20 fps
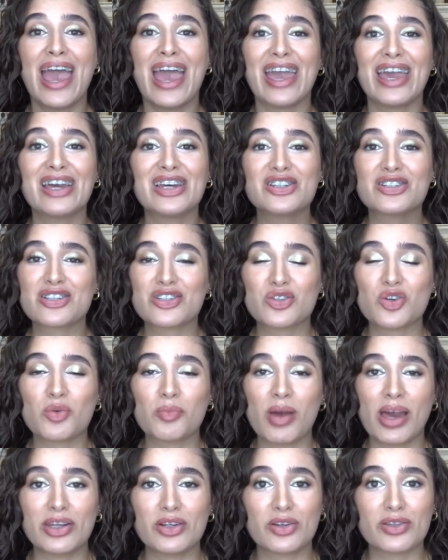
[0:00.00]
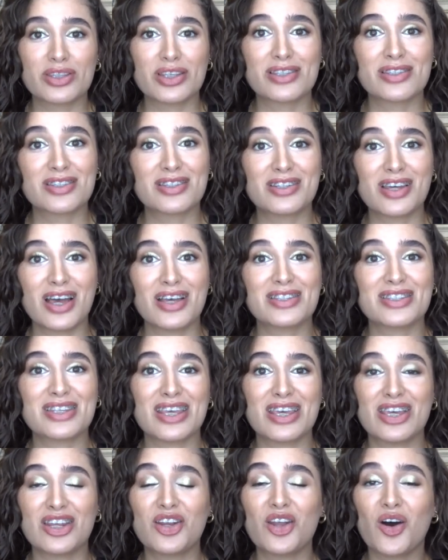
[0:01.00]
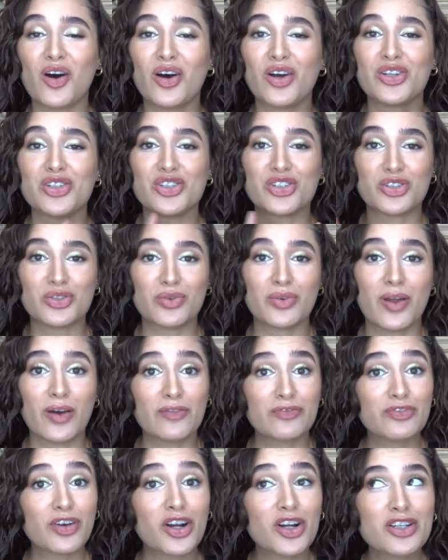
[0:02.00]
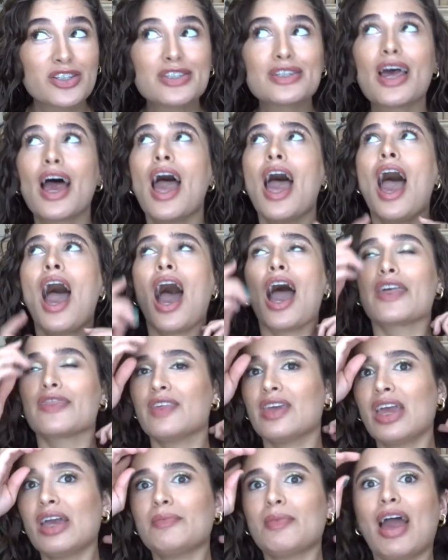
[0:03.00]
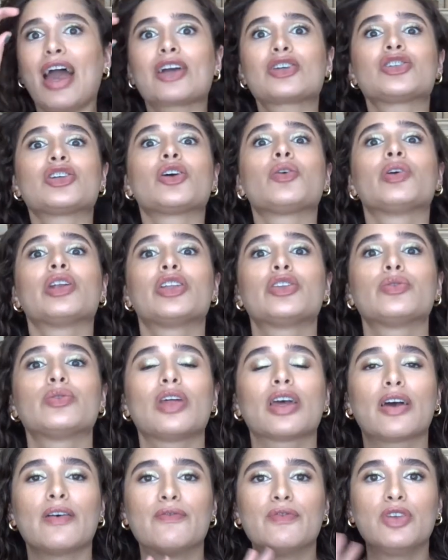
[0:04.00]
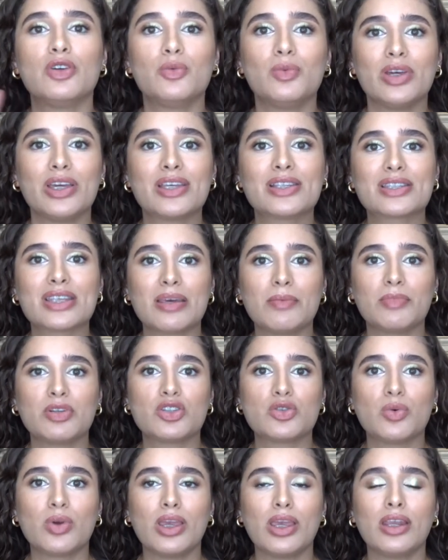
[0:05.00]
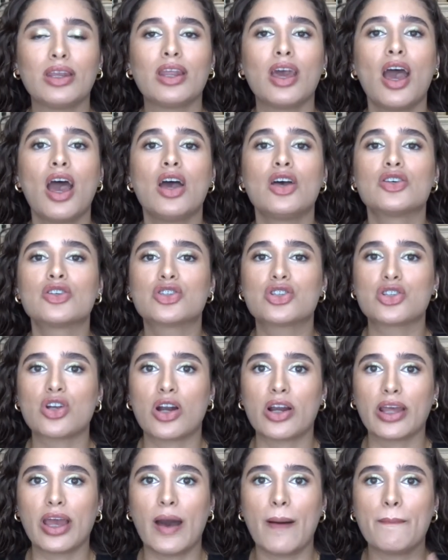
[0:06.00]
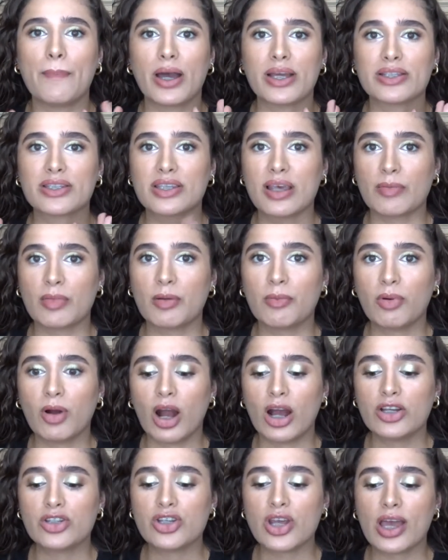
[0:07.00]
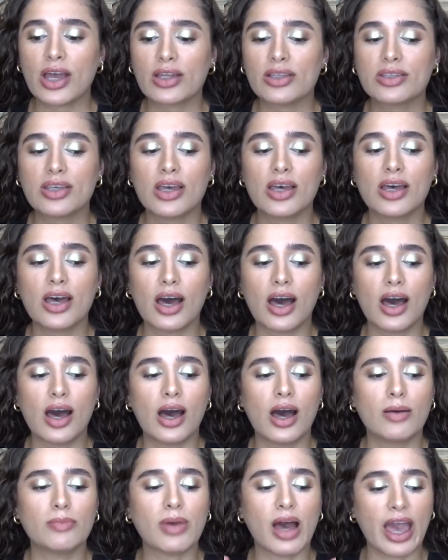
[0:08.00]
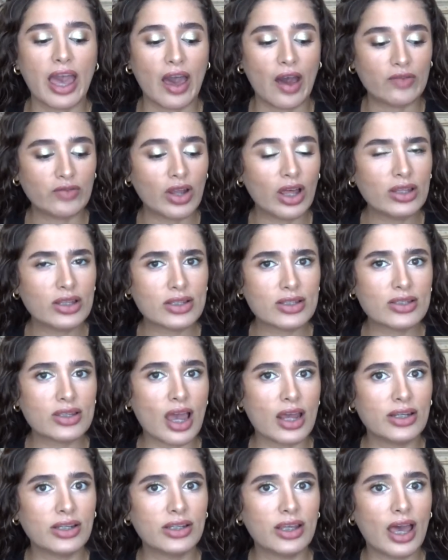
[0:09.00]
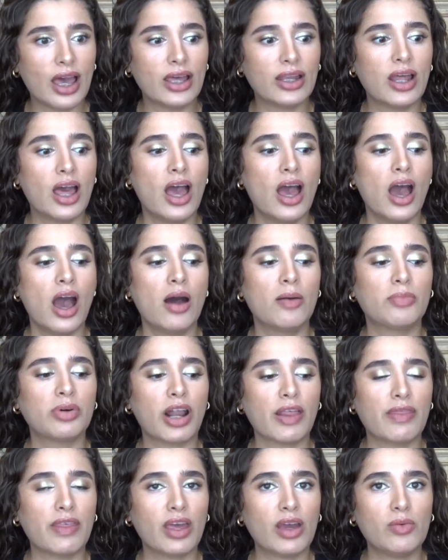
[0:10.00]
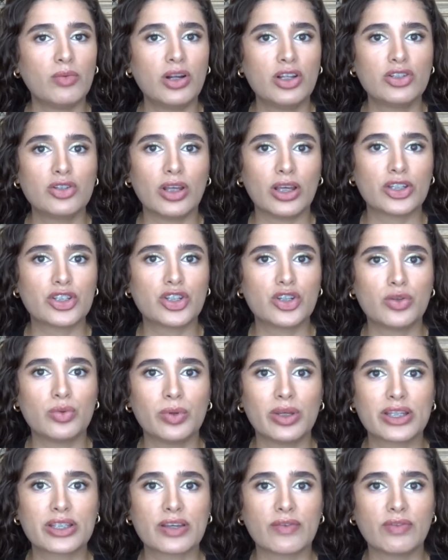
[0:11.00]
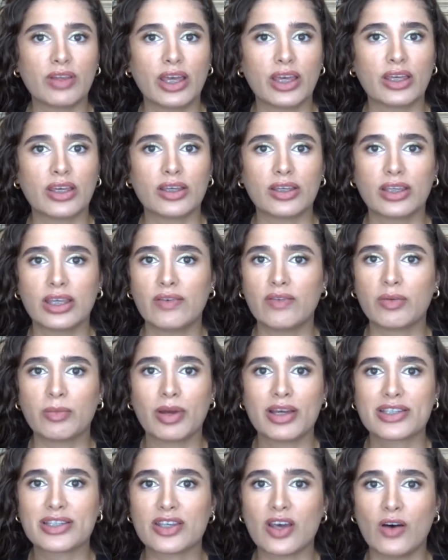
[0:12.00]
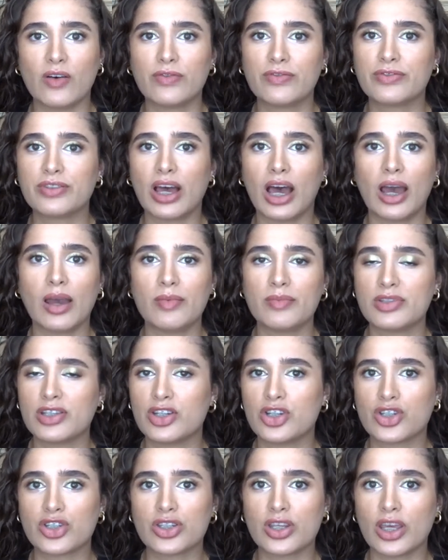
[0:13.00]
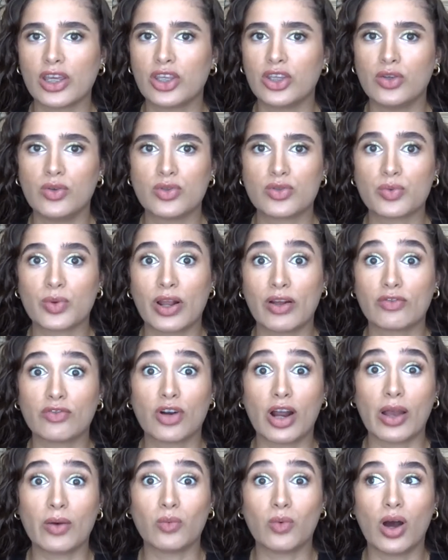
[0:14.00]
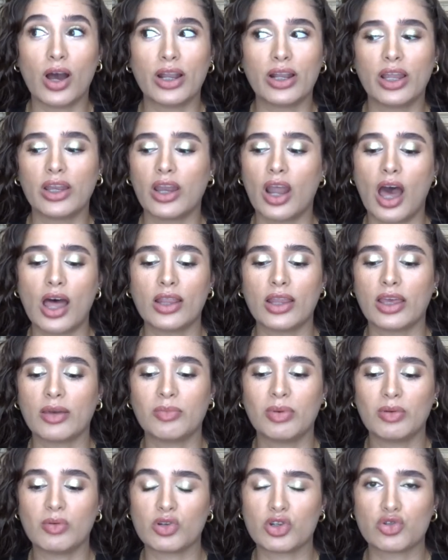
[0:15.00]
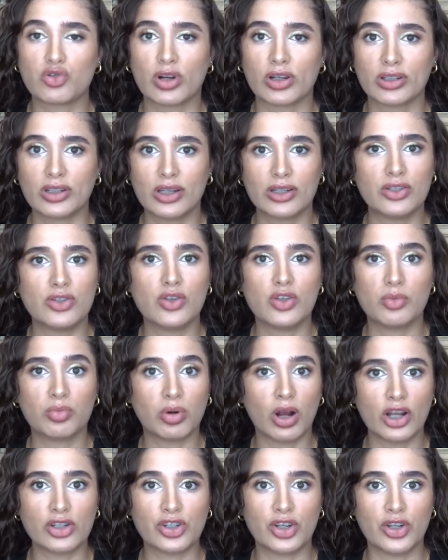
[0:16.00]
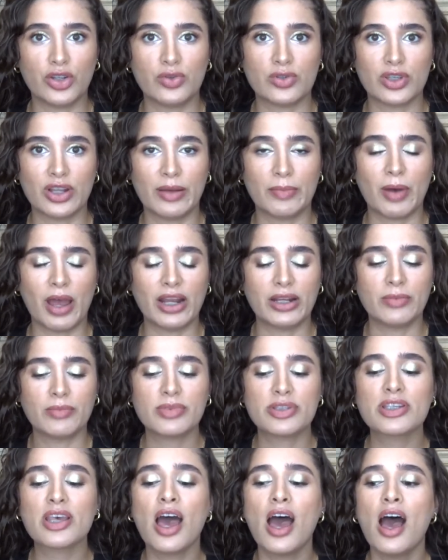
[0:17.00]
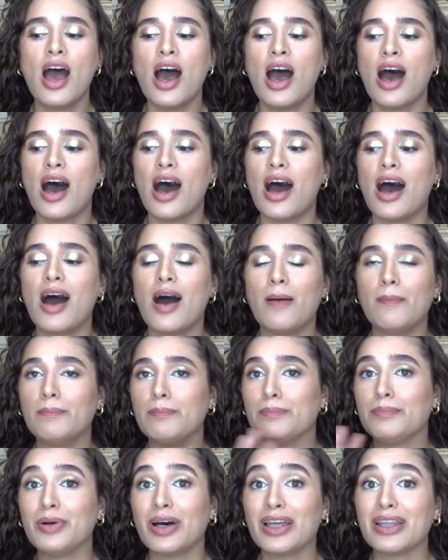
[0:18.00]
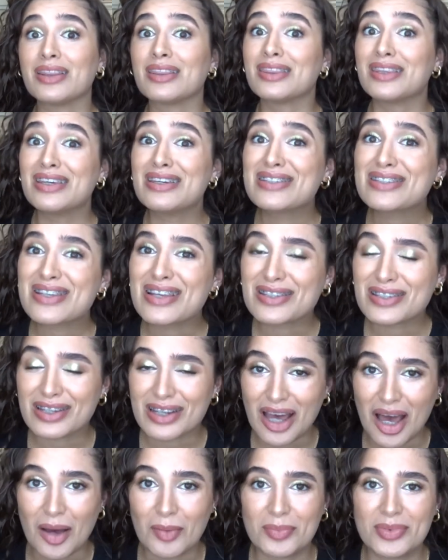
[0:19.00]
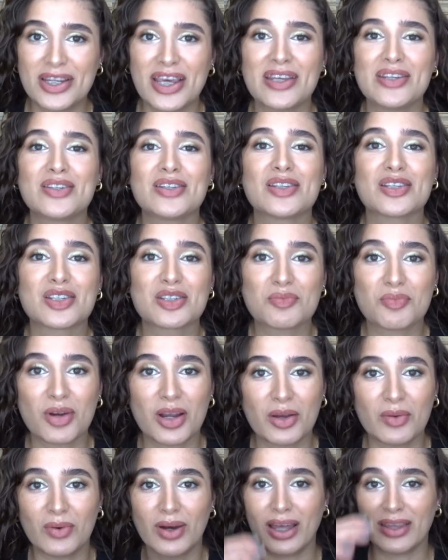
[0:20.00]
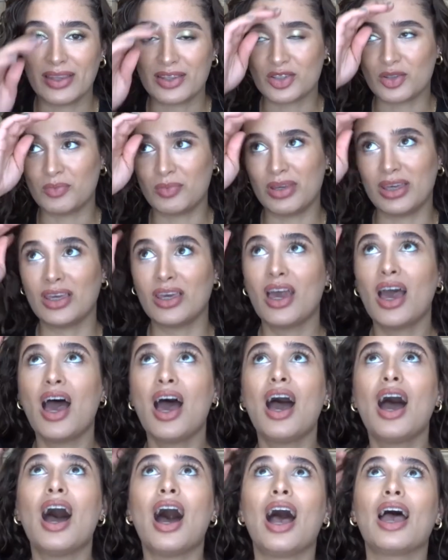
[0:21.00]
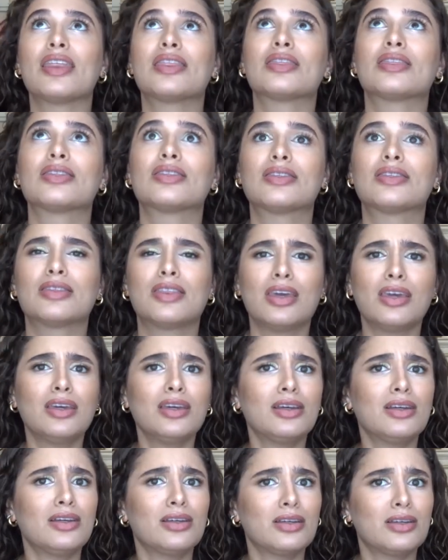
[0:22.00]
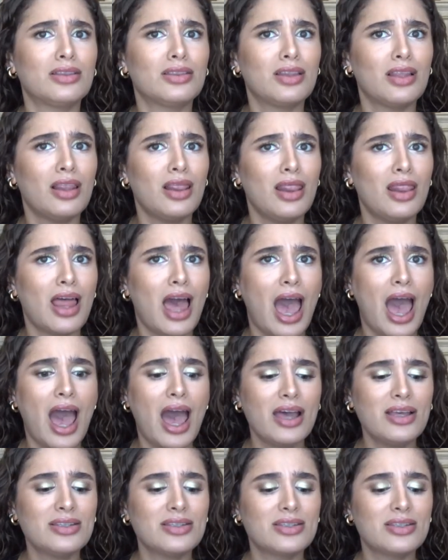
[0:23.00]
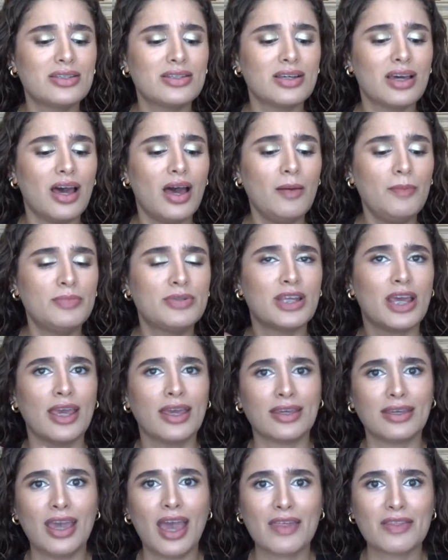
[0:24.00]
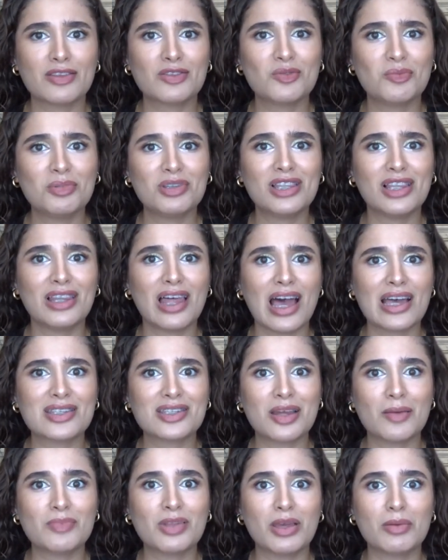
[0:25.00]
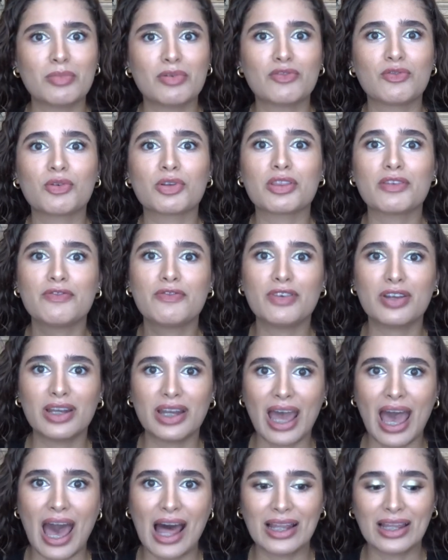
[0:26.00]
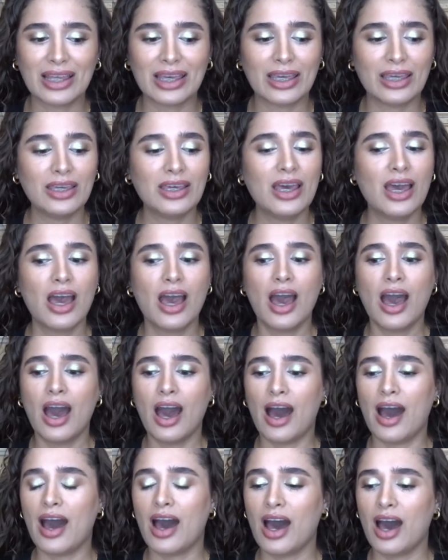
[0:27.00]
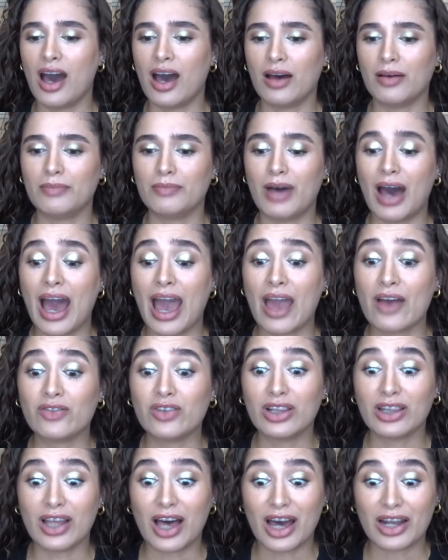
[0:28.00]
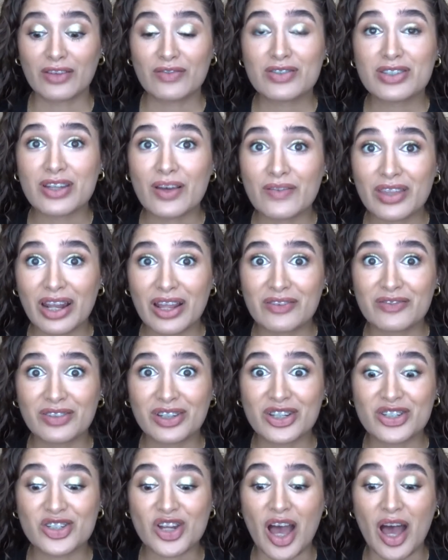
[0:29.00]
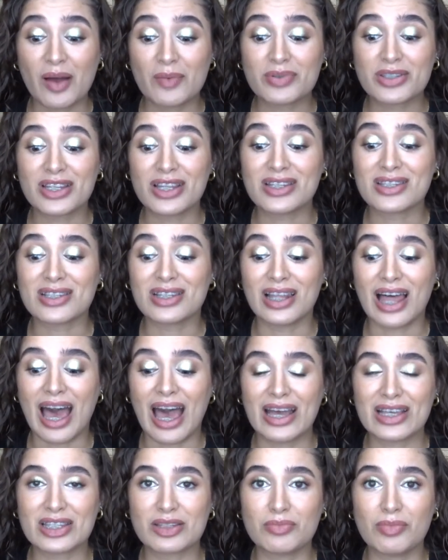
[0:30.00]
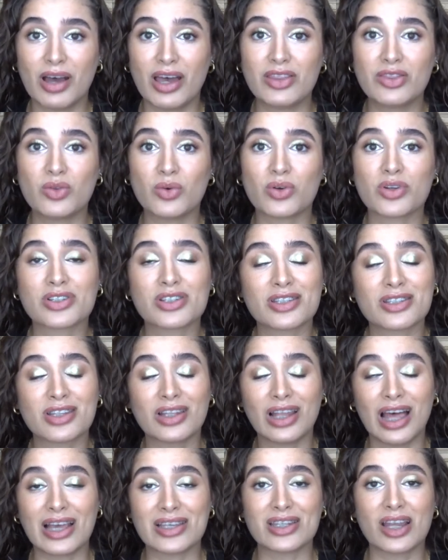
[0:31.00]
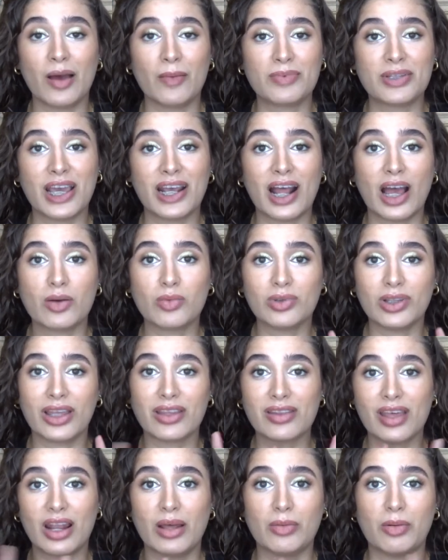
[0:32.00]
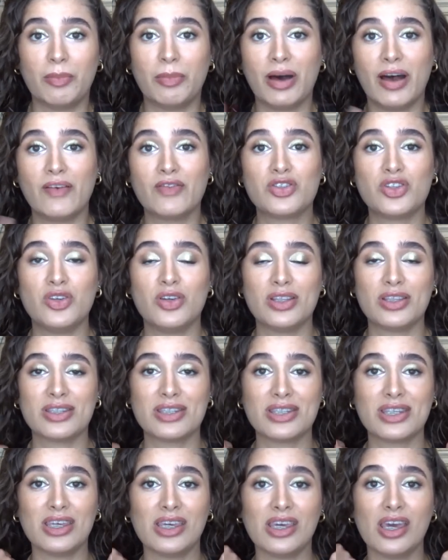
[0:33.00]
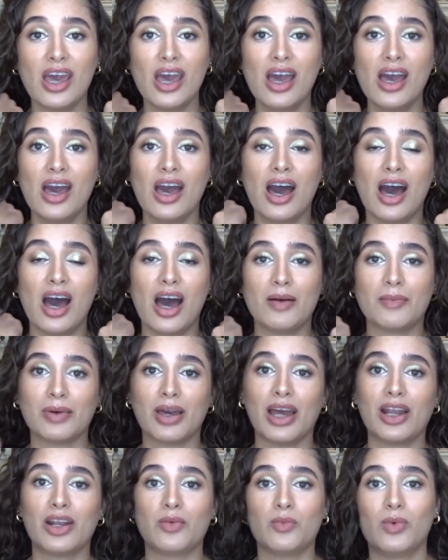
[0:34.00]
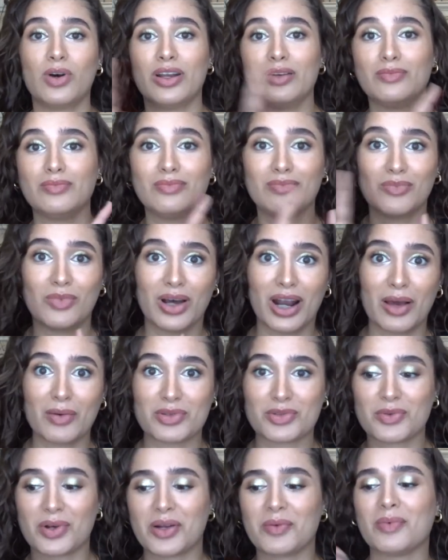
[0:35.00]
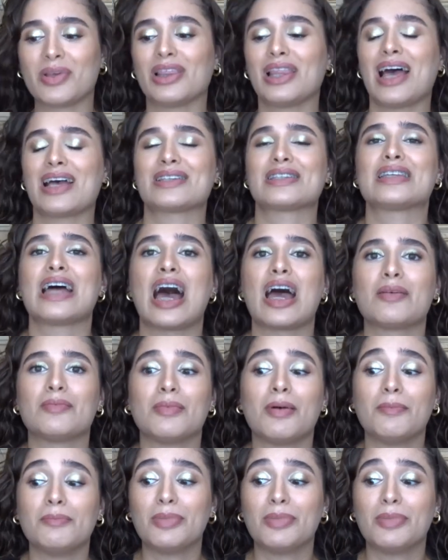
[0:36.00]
And just a reminder, this does end on June 1st. I think I'm actually going to do like a few weeks in between starting up my summer project. Um, I have not decided yet, but I think I want to do like two weeks of like giving myself time to just like use whatever I want and not like be restricted to the project Use It Up items. Um, but this is an update to the spring one. This will be, I think the last update, yeah, this will be the last update before the finale. Um, I have a lot of stuff that I finished up since last month or since the last update. I will link that up above so you can see um, kind of what, what I was working with last time.